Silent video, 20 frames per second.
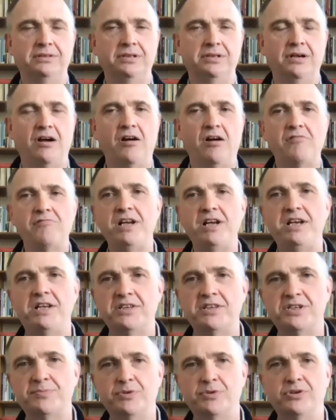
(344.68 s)
Our reading
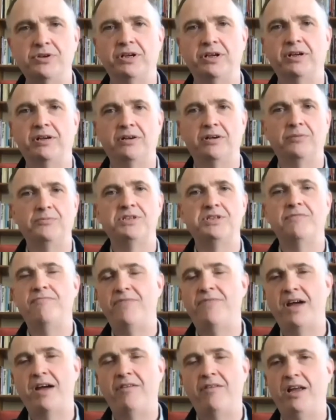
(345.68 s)
this morning was a
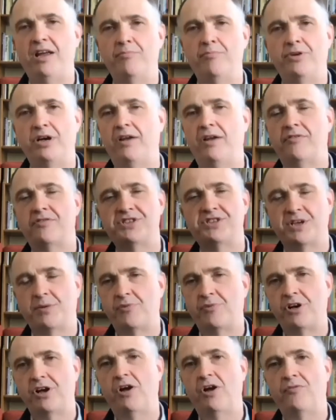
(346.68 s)
very brief
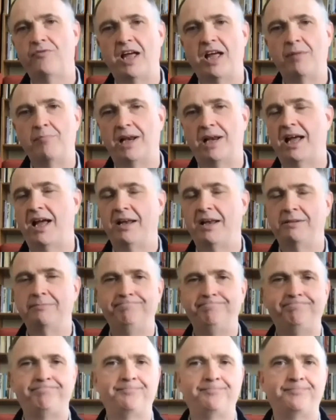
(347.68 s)
summary of that plan,
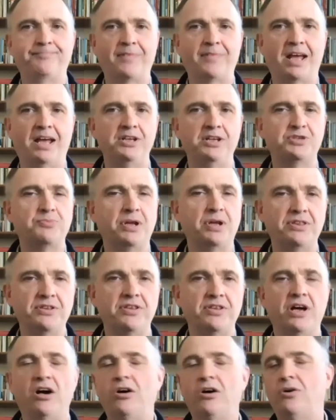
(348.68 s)
and it's one that
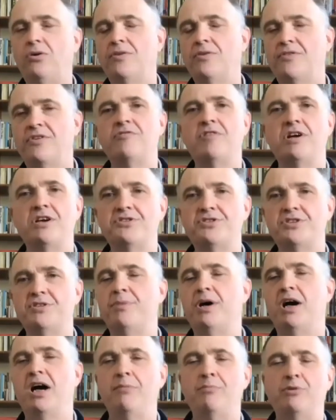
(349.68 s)
the whole of the rest of the
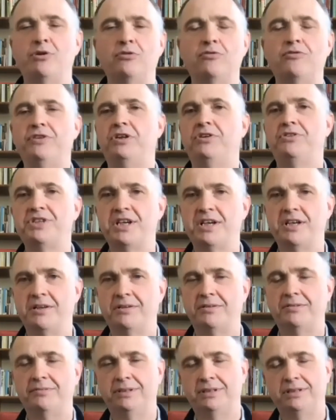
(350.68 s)
Bible fills
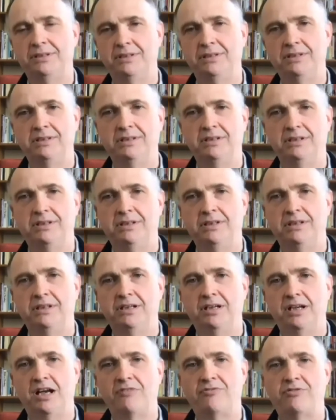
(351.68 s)
in.
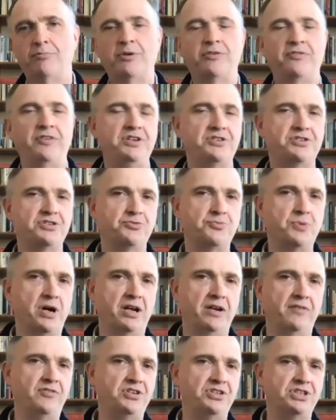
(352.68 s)
From Ephesians 1,
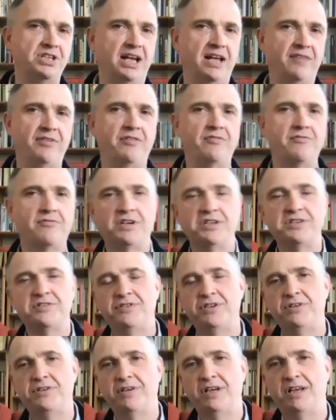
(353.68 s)
if you still have it in front of
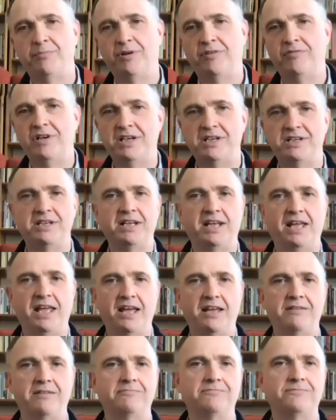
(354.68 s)
you, let me read it
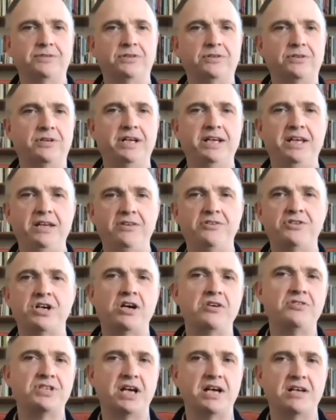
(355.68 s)
again. "For he
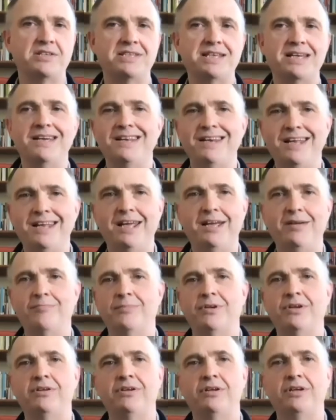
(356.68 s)
chose us in
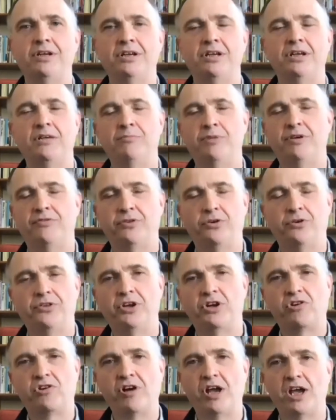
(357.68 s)
him before
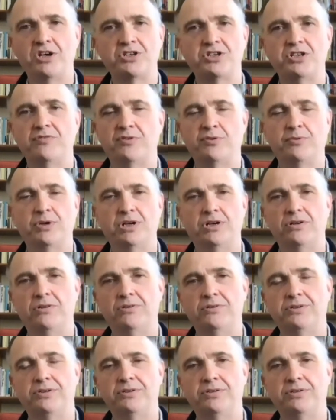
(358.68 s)
the creation of the world,